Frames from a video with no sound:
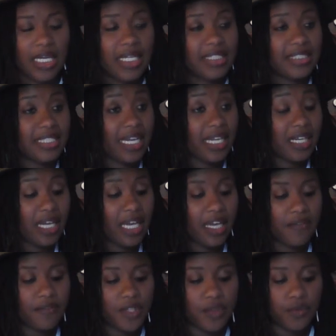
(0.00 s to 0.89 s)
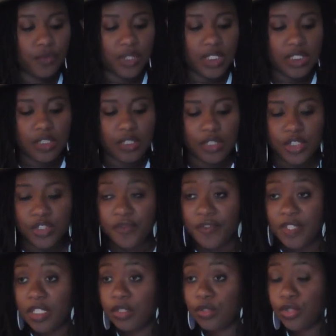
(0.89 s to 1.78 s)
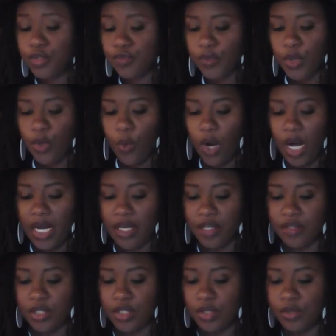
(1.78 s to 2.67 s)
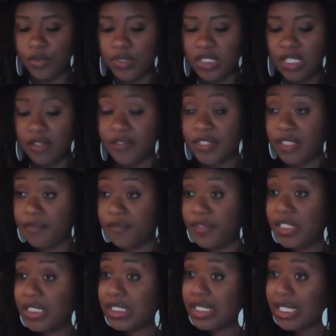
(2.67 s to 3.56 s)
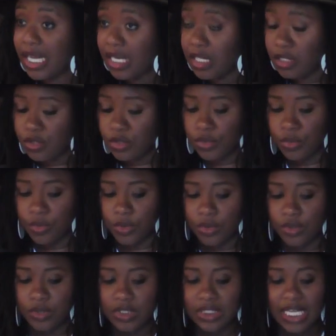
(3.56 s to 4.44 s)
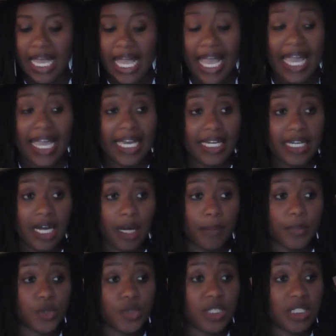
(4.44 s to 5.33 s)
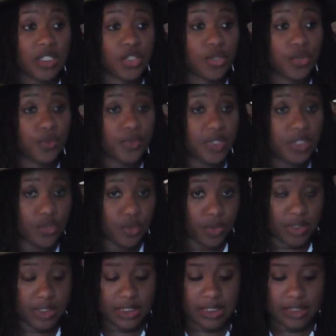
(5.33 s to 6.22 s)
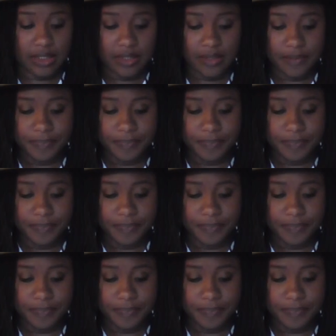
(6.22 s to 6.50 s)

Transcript: Data-heavy research fields require the use of sophisticated tools and computational resources.